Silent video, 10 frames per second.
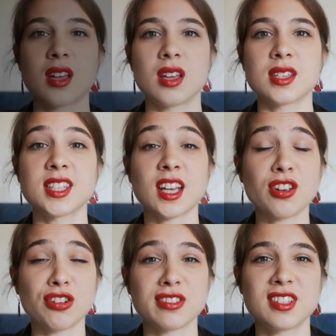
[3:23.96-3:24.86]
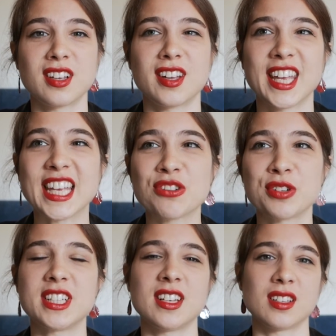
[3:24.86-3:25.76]
Second
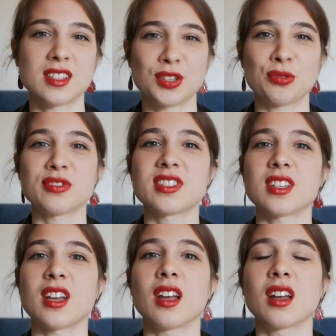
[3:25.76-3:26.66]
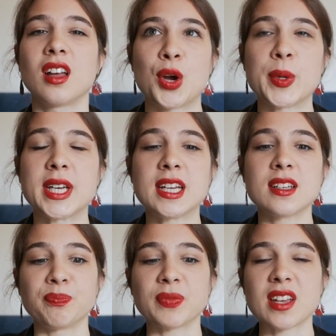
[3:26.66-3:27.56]
ingredient, so to say, we need
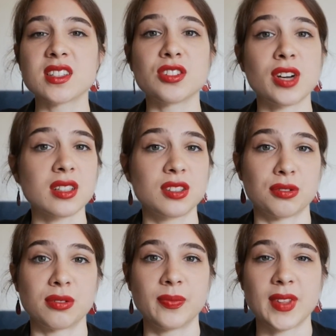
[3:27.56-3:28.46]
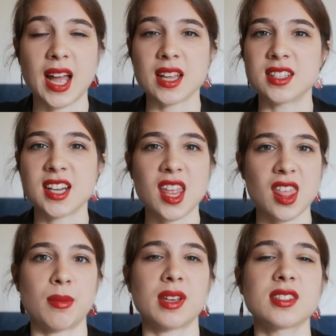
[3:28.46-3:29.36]
a structure, a
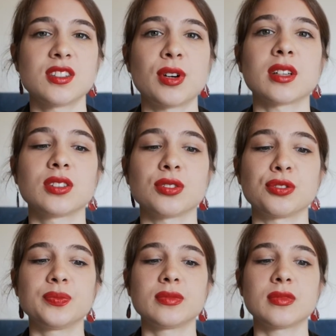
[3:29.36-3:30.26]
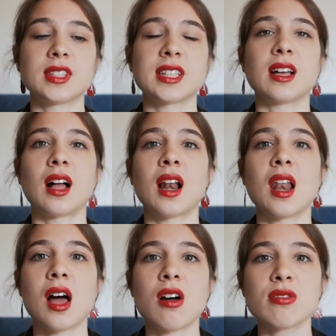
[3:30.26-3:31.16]
dynamic structure that
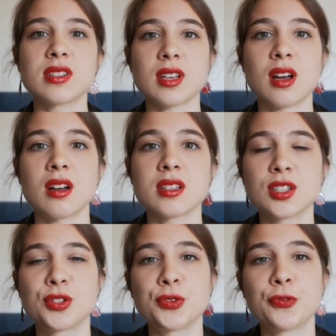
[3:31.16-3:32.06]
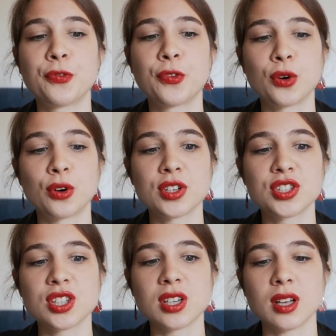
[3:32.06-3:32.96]
allows us to
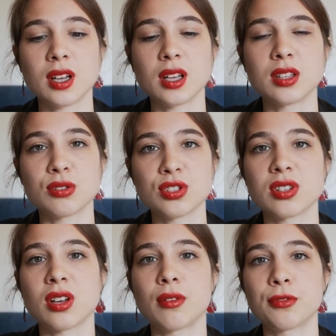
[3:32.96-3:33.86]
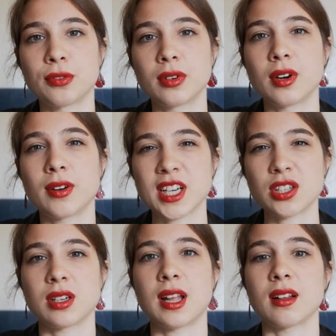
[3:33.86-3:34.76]
forge a notion of
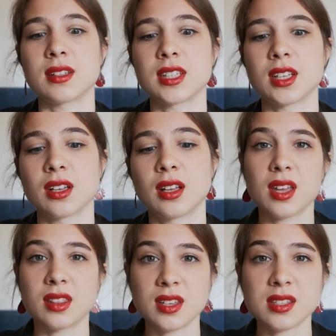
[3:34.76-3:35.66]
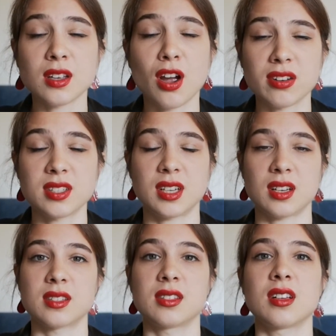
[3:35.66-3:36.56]
rationality. In this
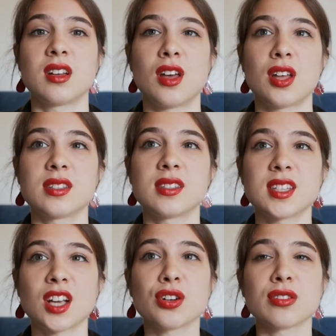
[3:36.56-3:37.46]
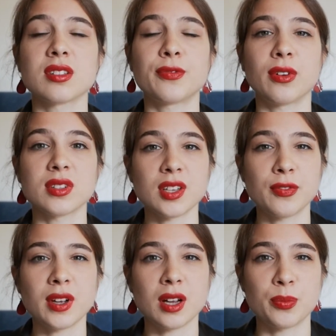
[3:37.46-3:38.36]
context, the second
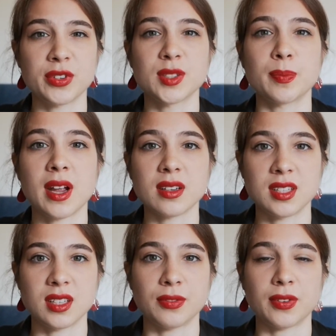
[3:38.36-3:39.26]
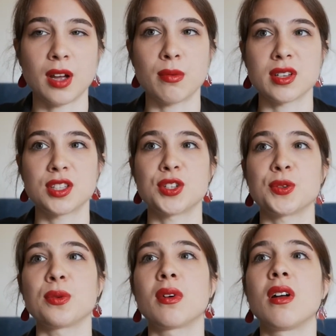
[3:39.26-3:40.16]
philosophical perspective I want
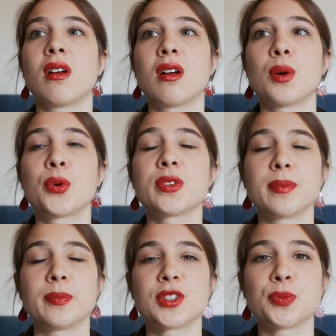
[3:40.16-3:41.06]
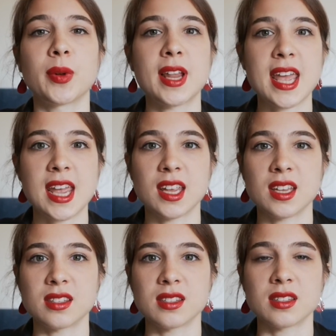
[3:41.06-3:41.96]
to put into play
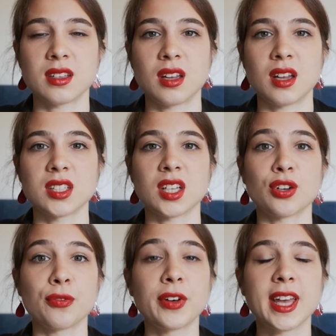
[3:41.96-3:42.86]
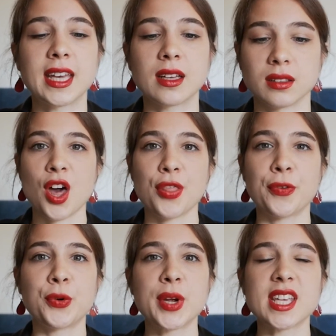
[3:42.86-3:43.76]
is that of Hegel.
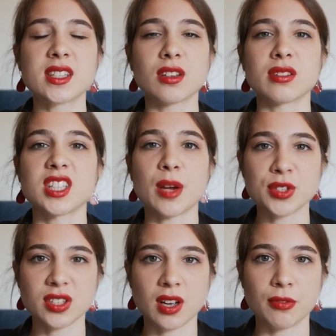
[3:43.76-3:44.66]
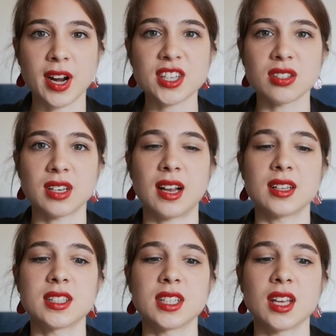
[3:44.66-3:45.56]
Through his conception of
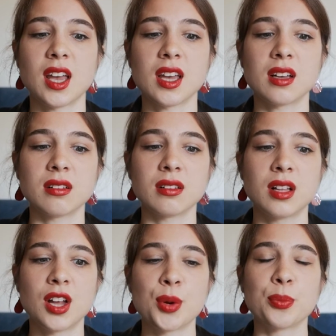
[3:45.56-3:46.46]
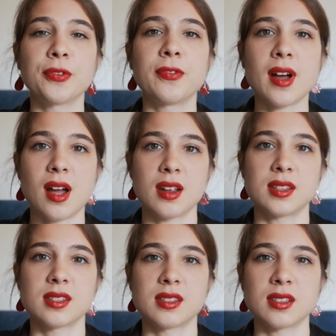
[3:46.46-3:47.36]
rationality, Hegel
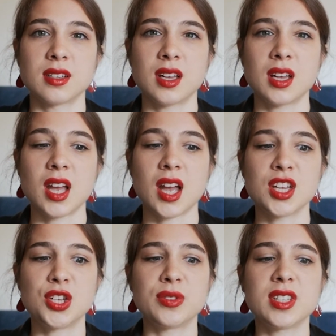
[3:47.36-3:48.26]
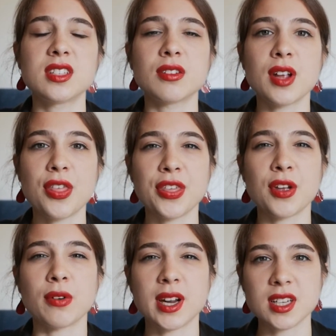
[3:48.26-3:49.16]
provides a unitary
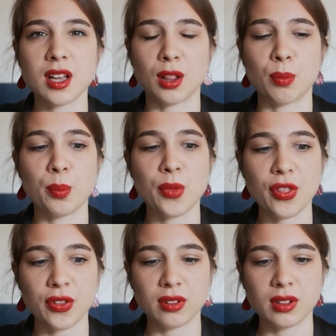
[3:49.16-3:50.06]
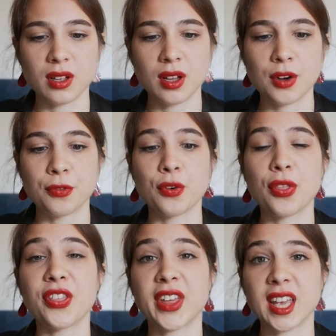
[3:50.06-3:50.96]
theoretical model for
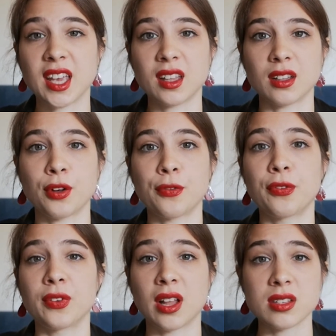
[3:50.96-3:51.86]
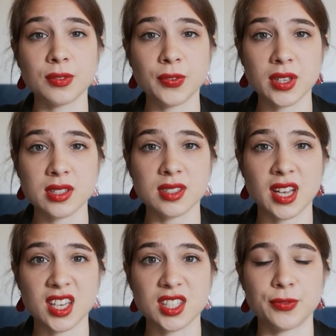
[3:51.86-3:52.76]
thinking of philosophy's
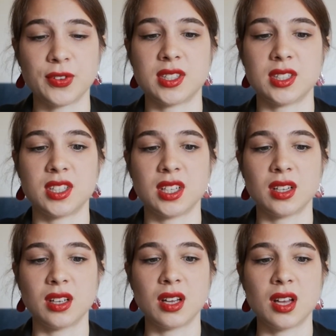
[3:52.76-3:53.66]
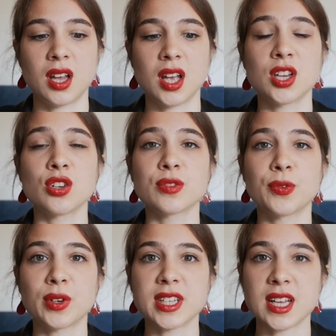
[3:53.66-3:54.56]
scientificity,
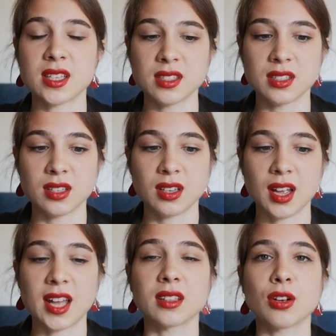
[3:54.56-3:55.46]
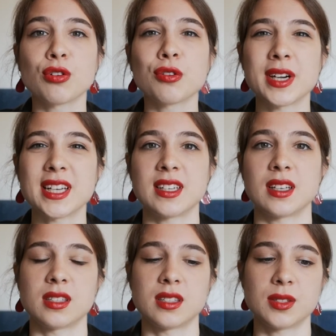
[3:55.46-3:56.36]
usefulness, and
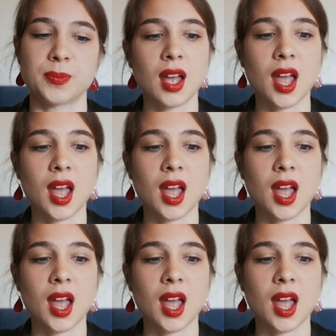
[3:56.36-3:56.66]
concreteness.